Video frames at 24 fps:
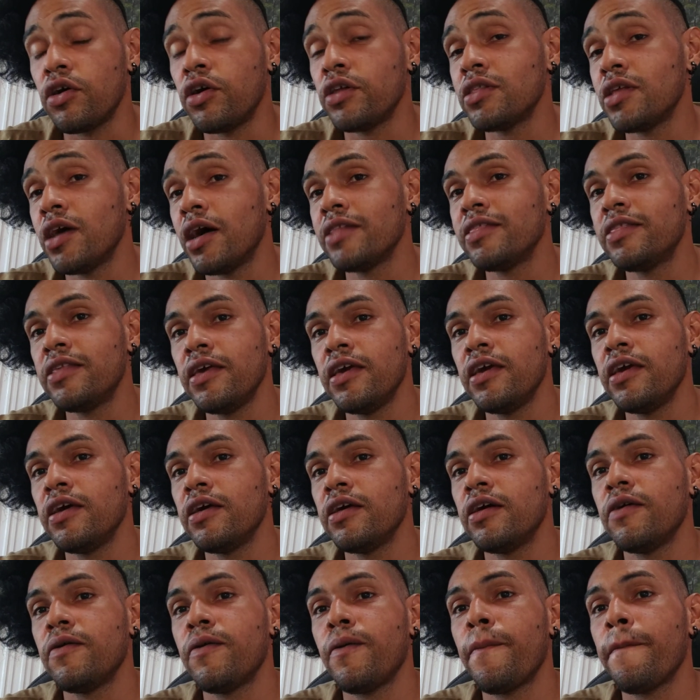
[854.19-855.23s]
On that day,
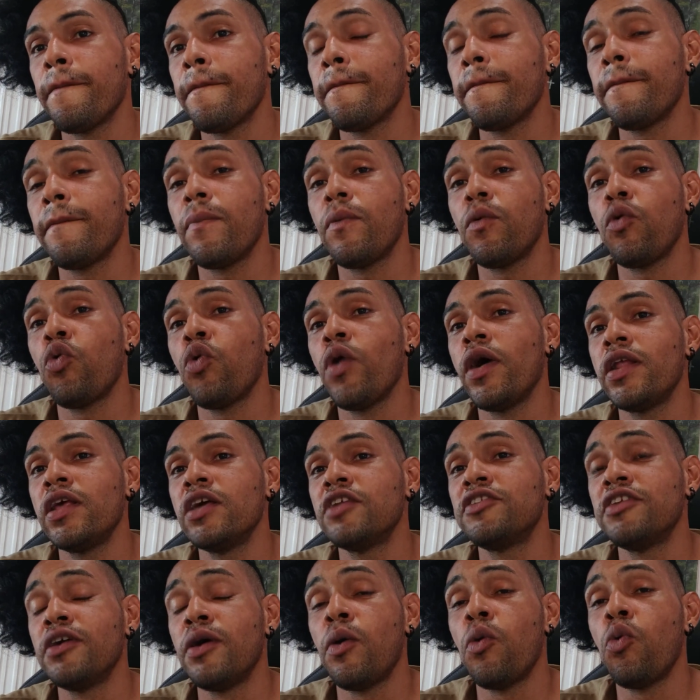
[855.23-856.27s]
whether
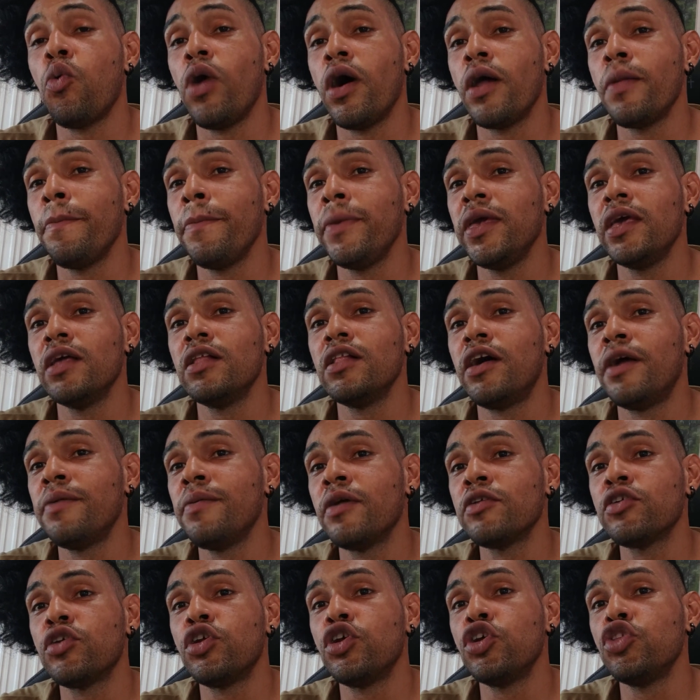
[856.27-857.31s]
it's a one meal, I'm
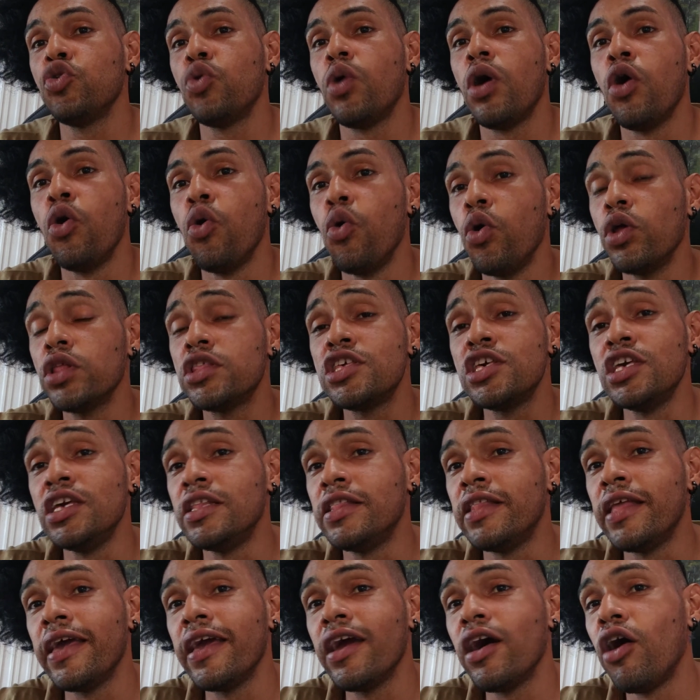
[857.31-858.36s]
not gonna do a whole
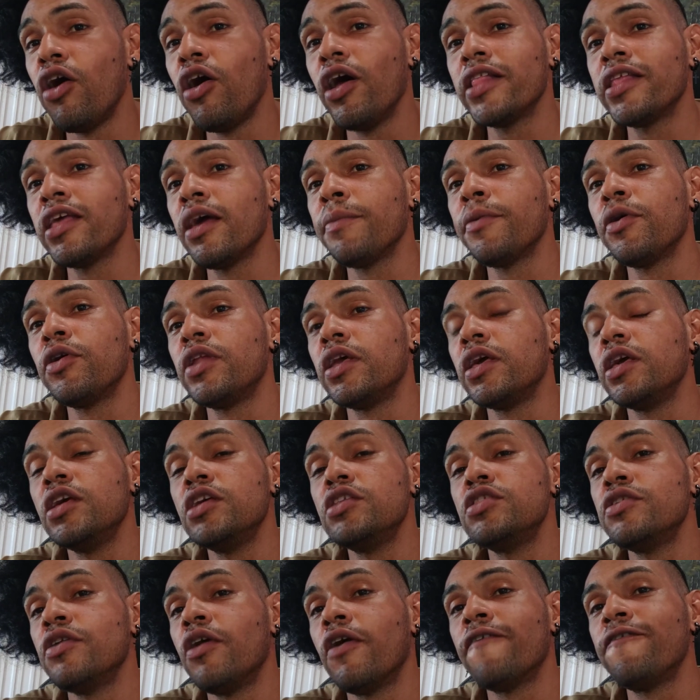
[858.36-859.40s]
cheat day all day. I'm gonna
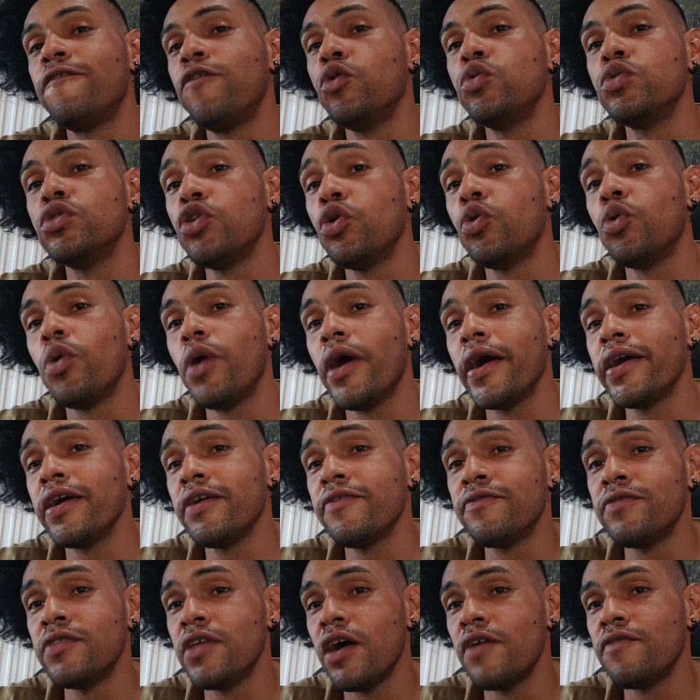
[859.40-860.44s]
eat junk food. No,
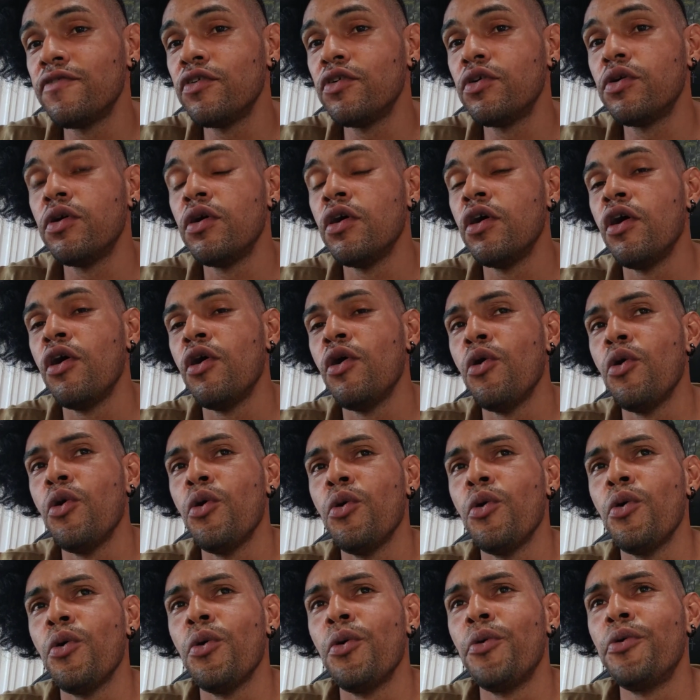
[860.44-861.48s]
I've never
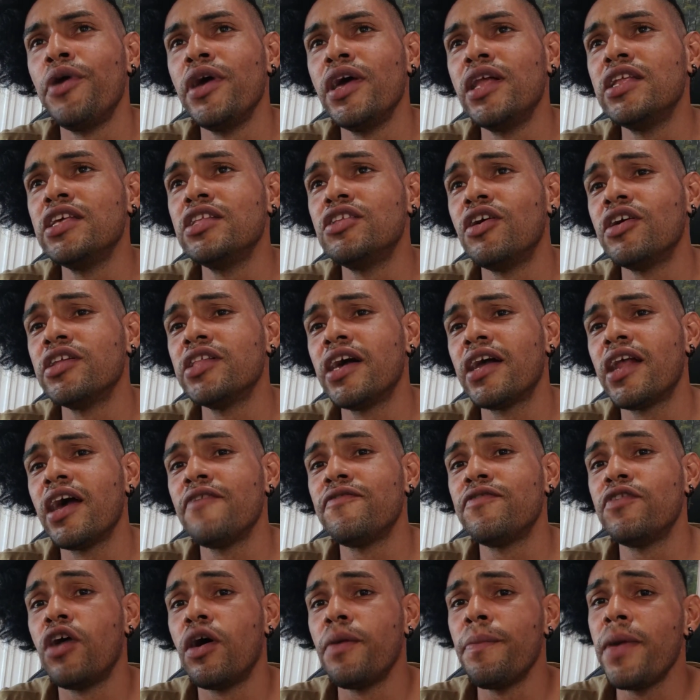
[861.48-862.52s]
really done that.
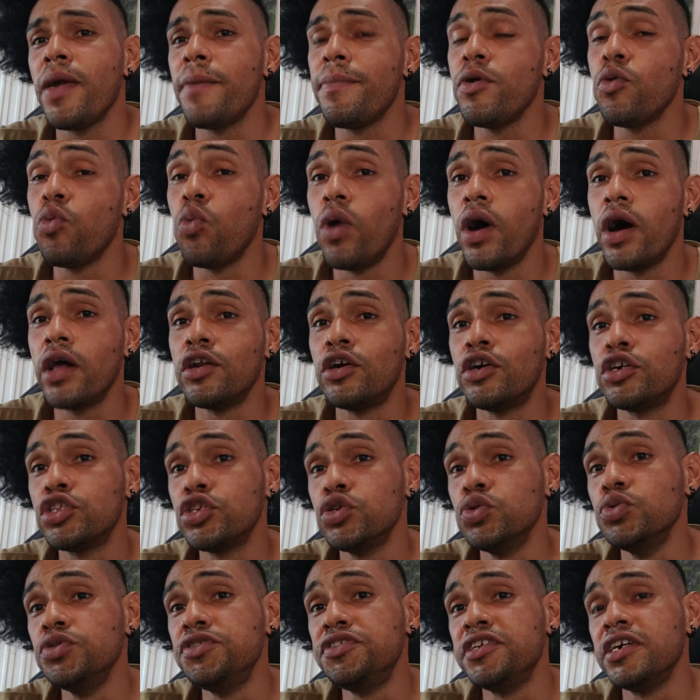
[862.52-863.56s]
I've done maybe 1 or
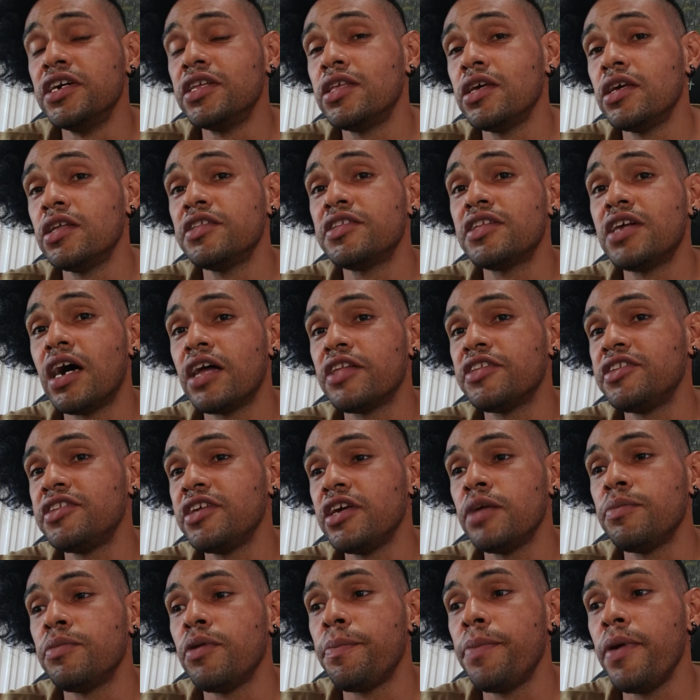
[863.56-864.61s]
2 sit-ins, that's
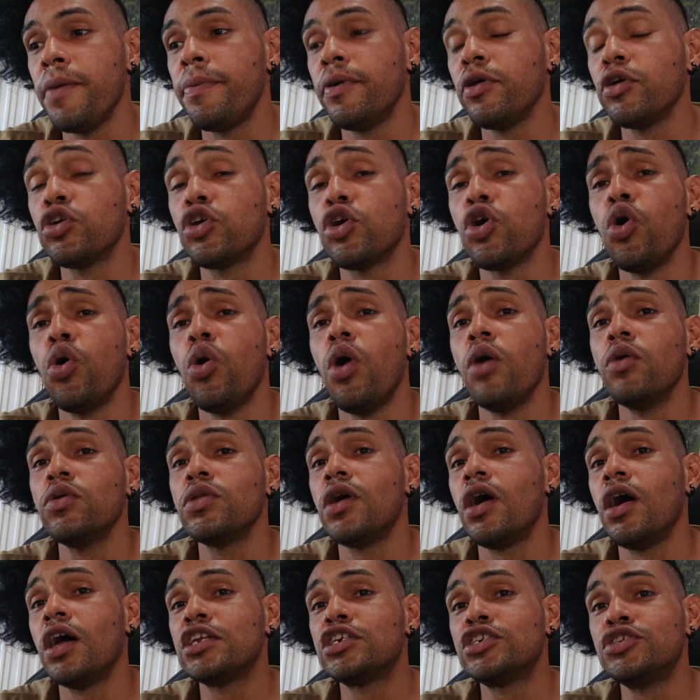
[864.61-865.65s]
it. But people go out
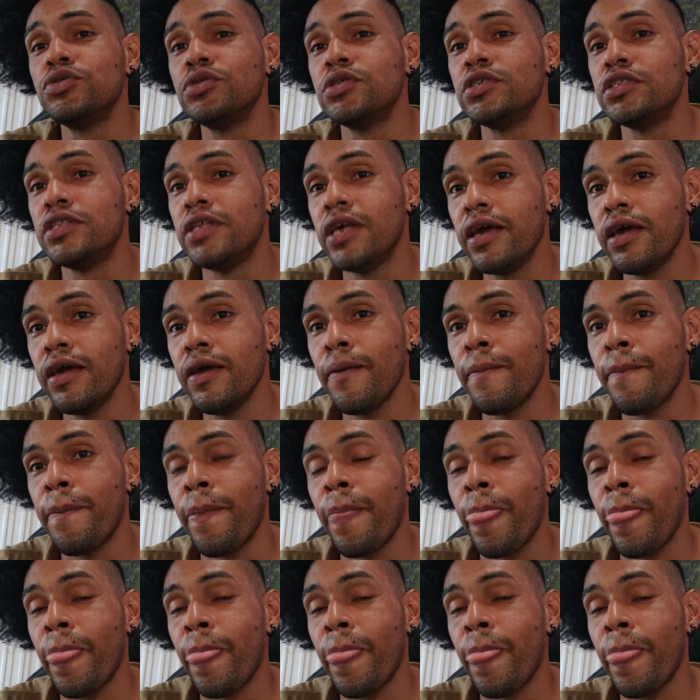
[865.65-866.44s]
all through the day.